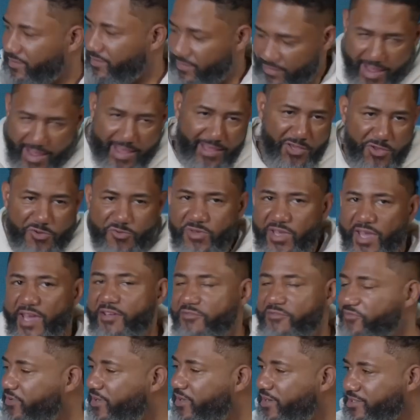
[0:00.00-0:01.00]
Like you
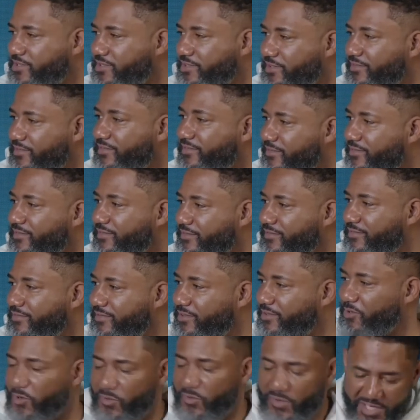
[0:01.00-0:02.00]
can't function. Right.
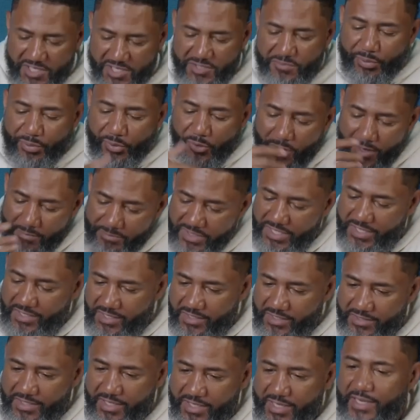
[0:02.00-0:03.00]
You know, these
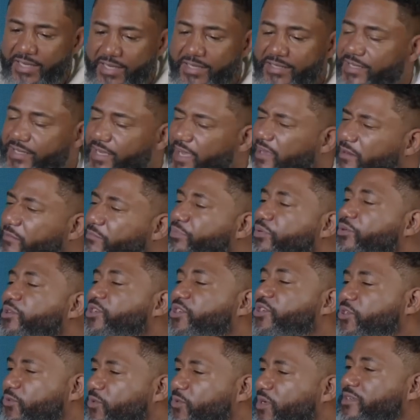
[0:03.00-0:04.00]
promptings to kind of
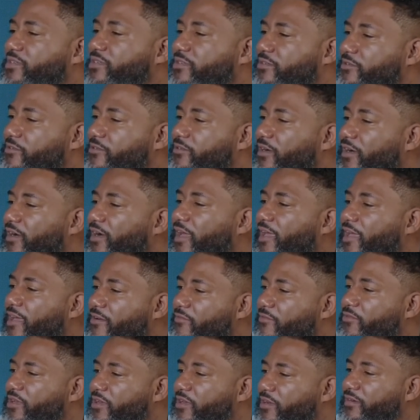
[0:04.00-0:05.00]
push you into an
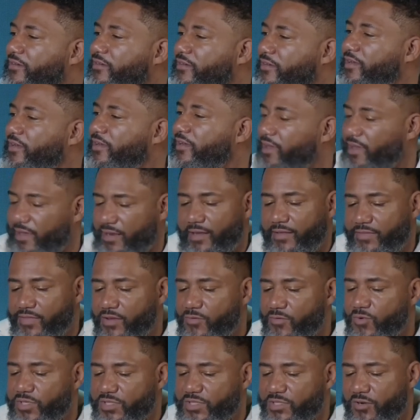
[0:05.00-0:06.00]
area. And I
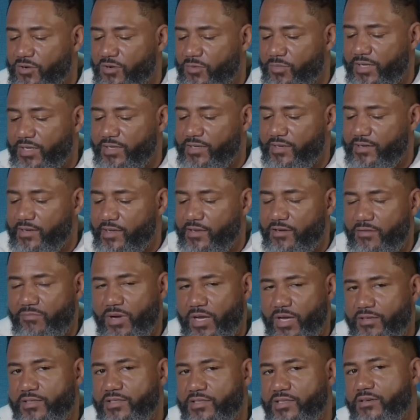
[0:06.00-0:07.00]
think we'll talk about that later
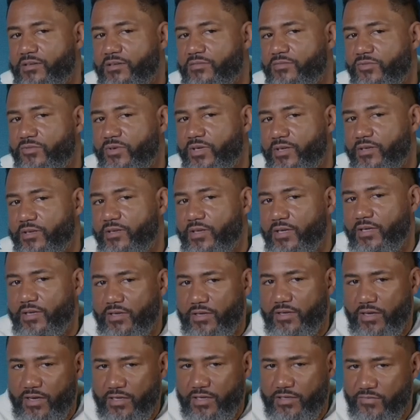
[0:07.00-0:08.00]
about discovering,
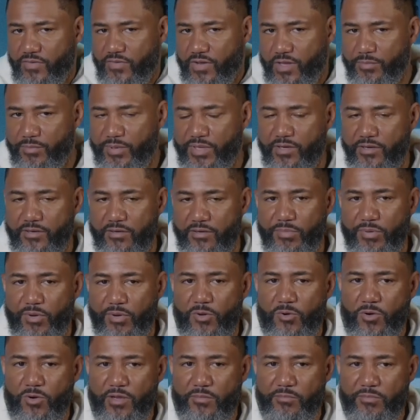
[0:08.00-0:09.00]
developing, and
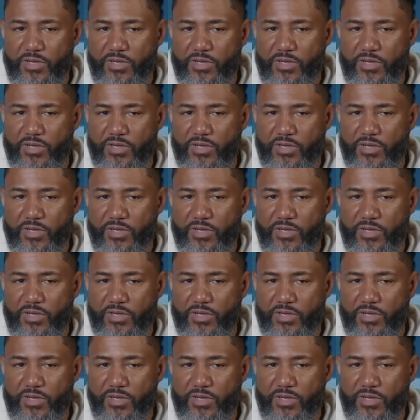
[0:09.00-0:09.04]
deploying.